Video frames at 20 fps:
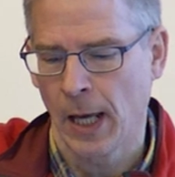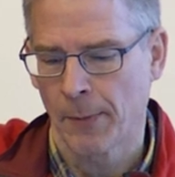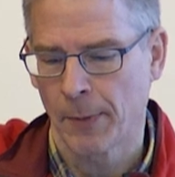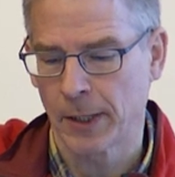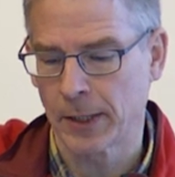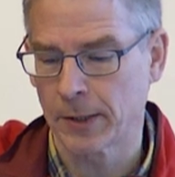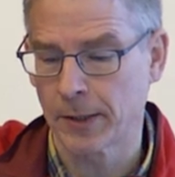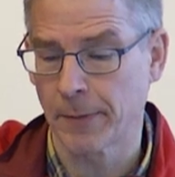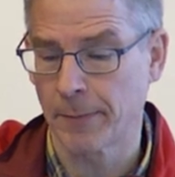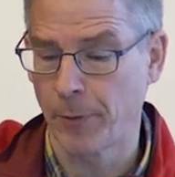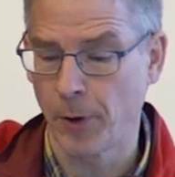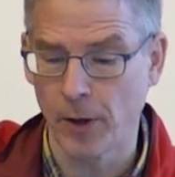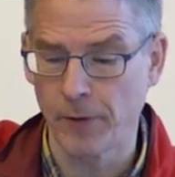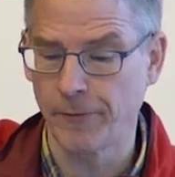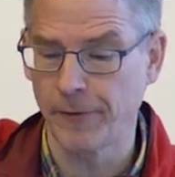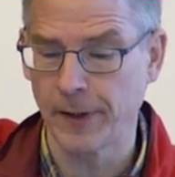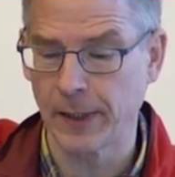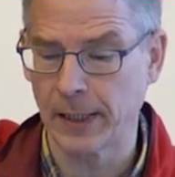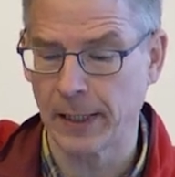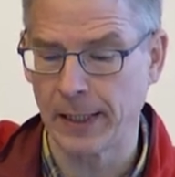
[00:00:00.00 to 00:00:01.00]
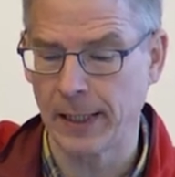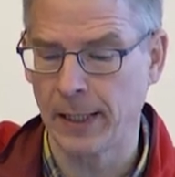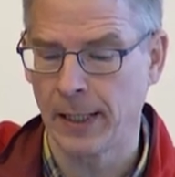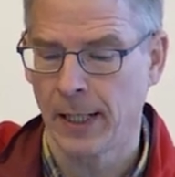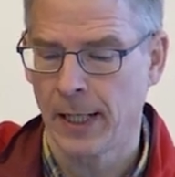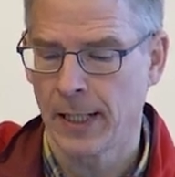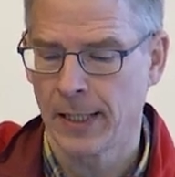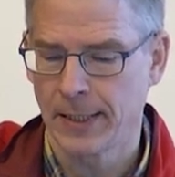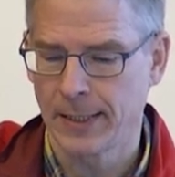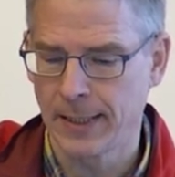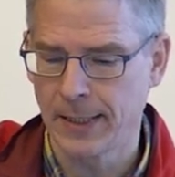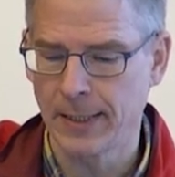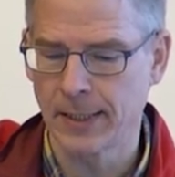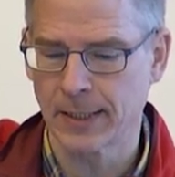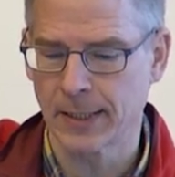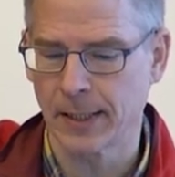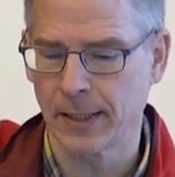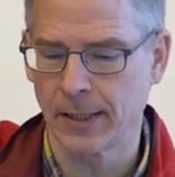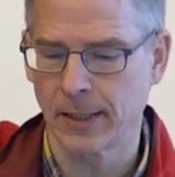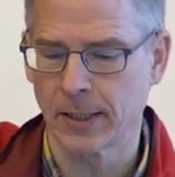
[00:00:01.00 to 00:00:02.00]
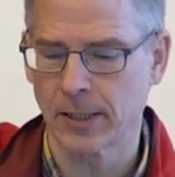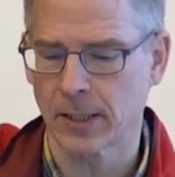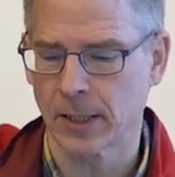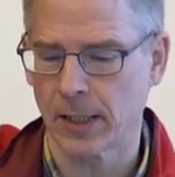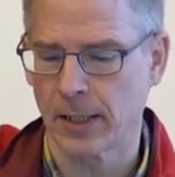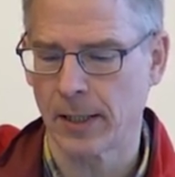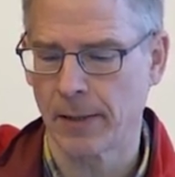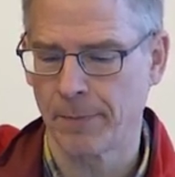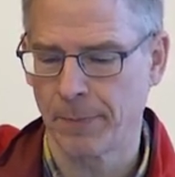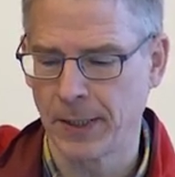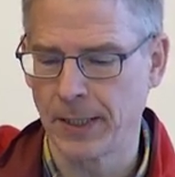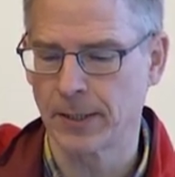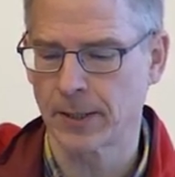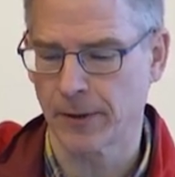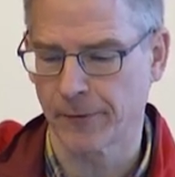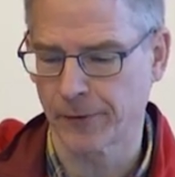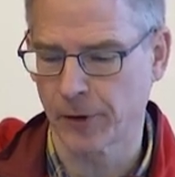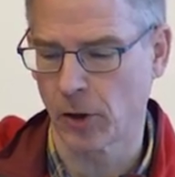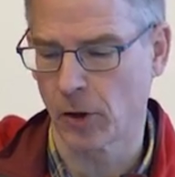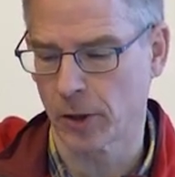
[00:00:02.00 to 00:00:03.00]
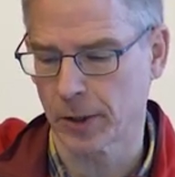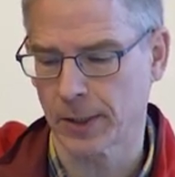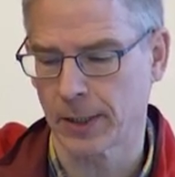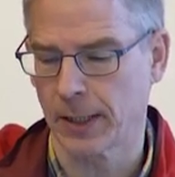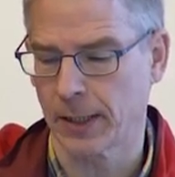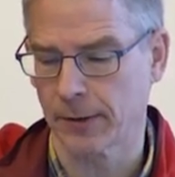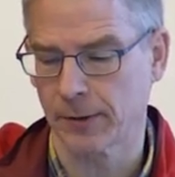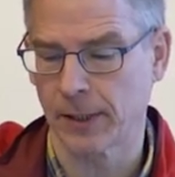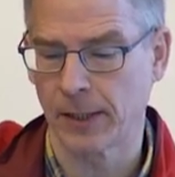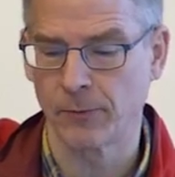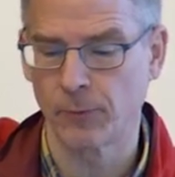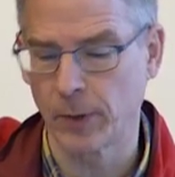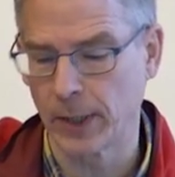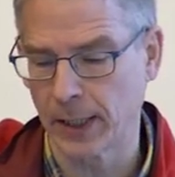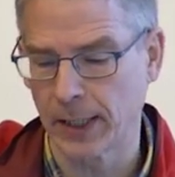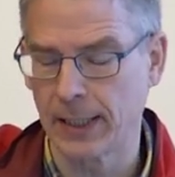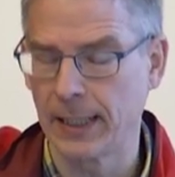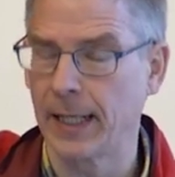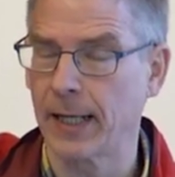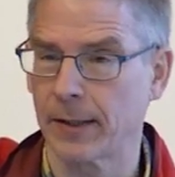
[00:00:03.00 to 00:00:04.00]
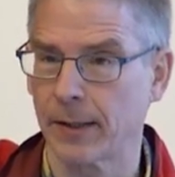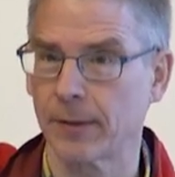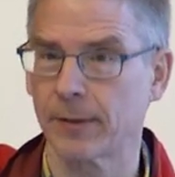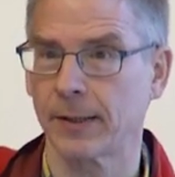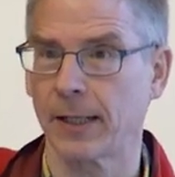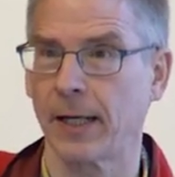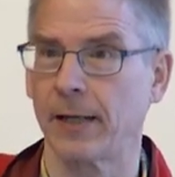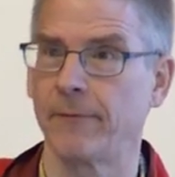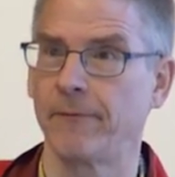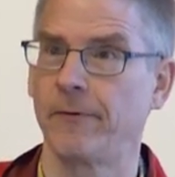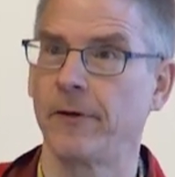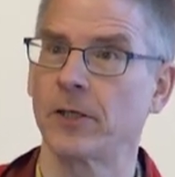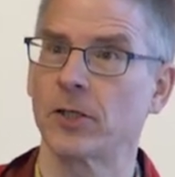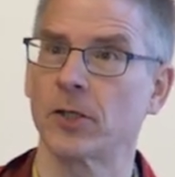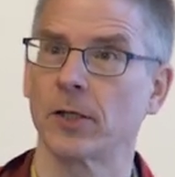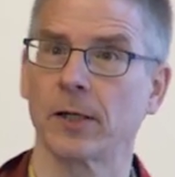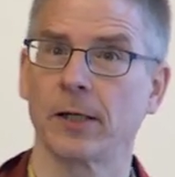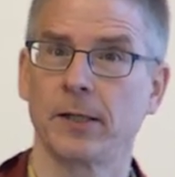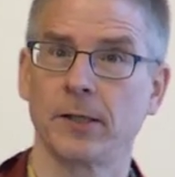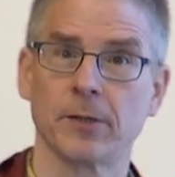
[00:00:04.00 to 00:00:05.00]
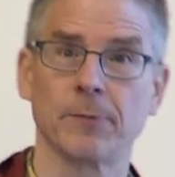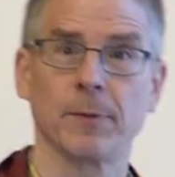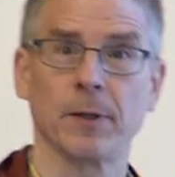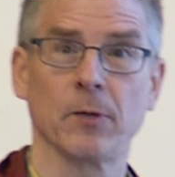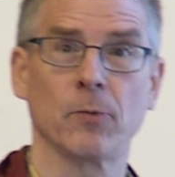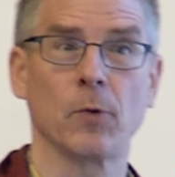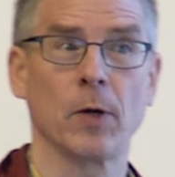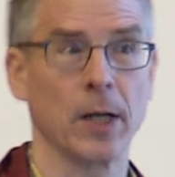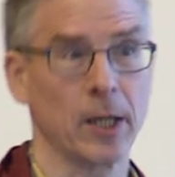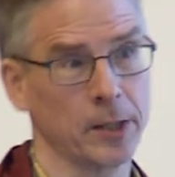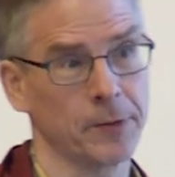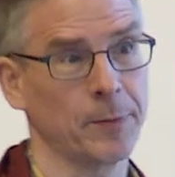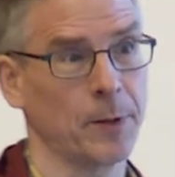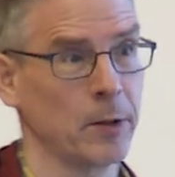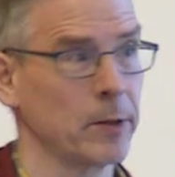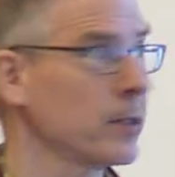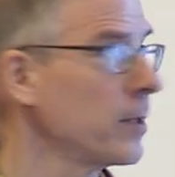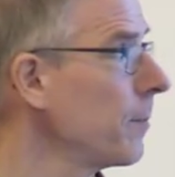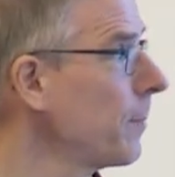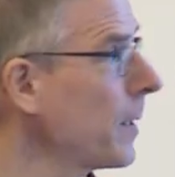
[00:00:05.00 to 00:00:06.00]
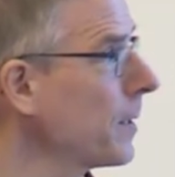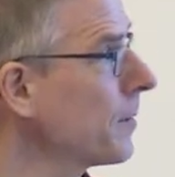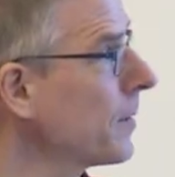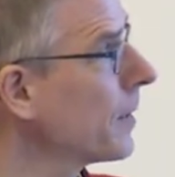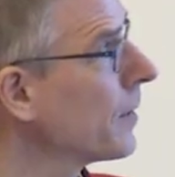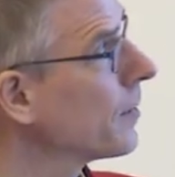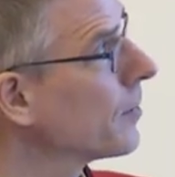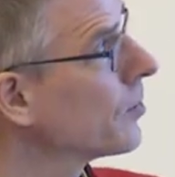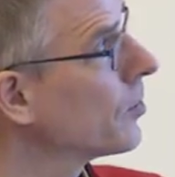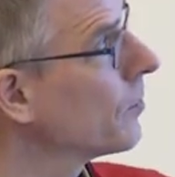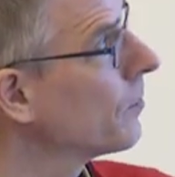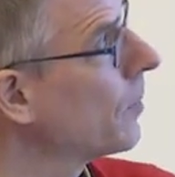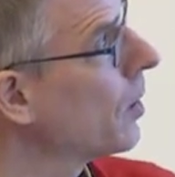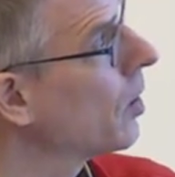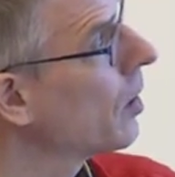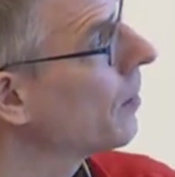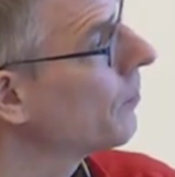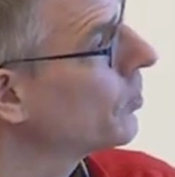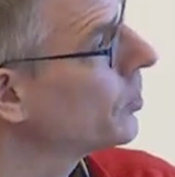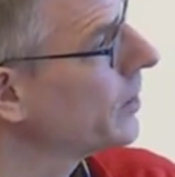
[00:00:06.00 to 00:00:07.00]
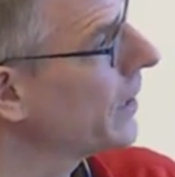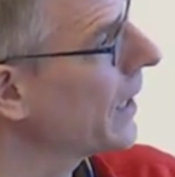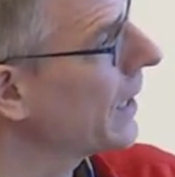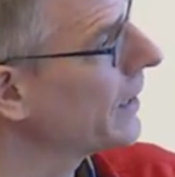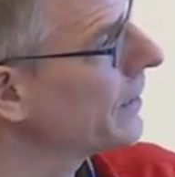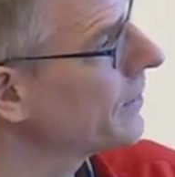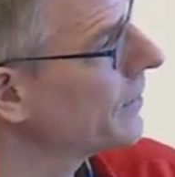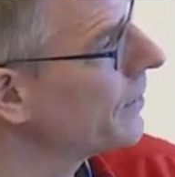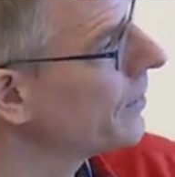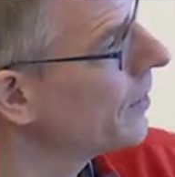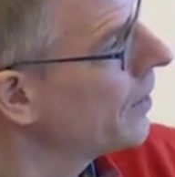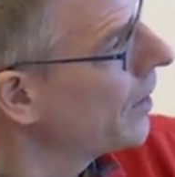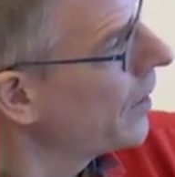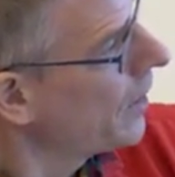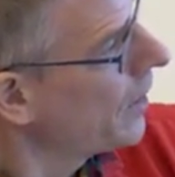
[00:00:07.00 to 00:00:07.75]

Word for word: But it's a perfectly decent uh, piece of cortex. And we really understand vision reasonably well. It's probably the best understood mo uh, modality.